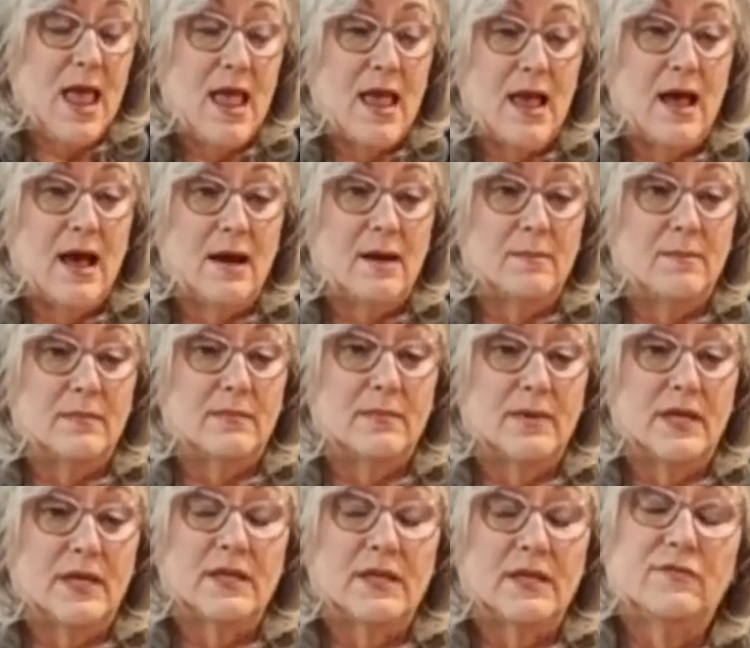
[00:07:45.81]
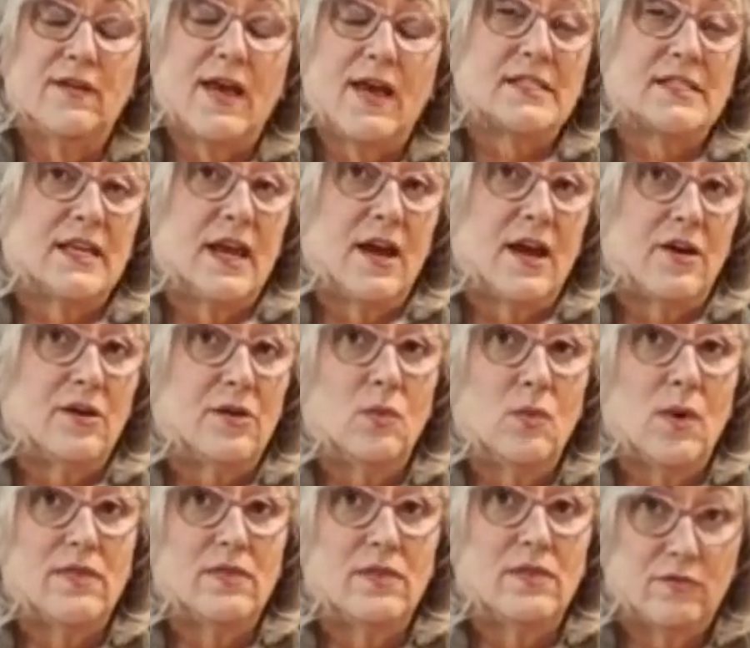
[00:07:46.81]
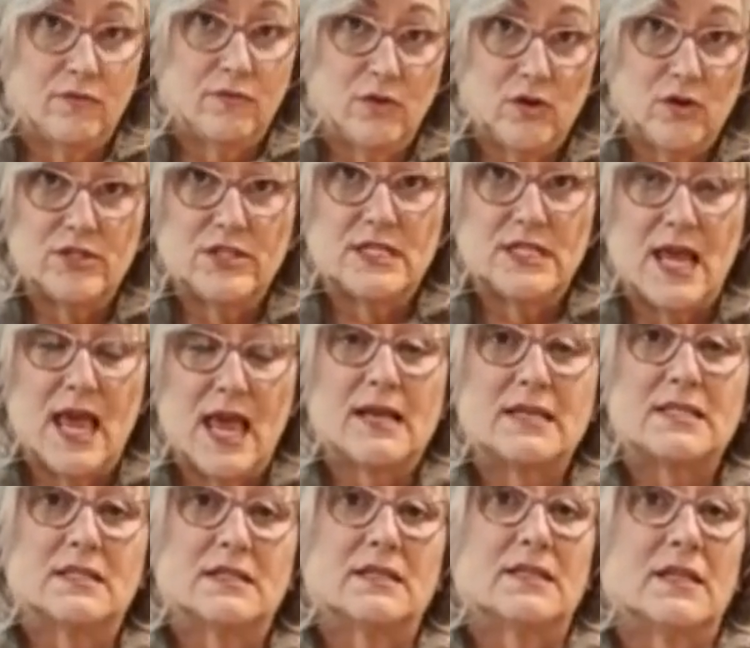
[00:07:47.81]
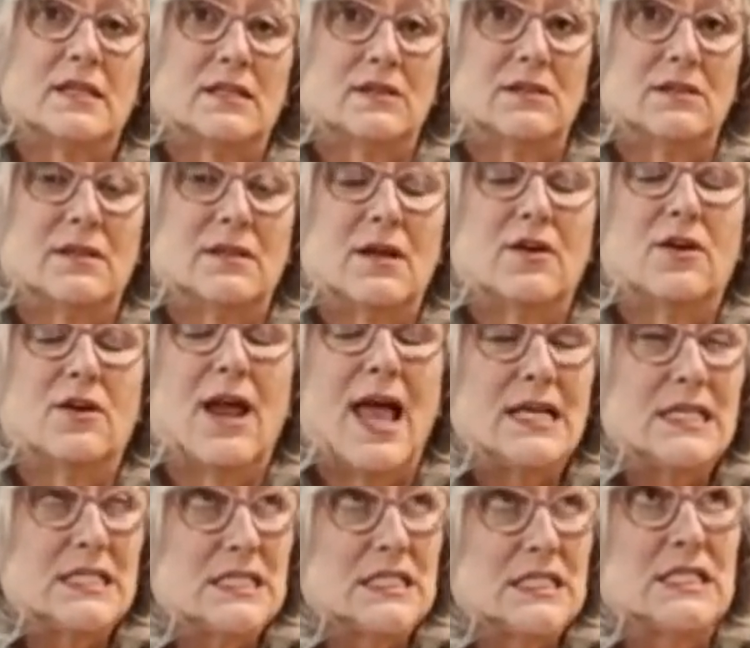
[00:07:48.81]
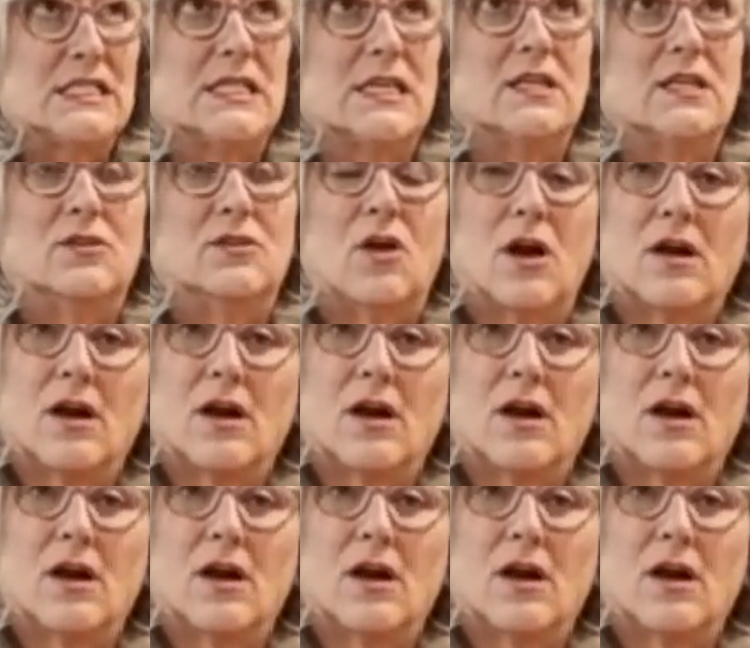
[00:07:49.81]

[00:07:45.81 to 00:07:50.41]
And in fact, Carol won the first Excellence in Long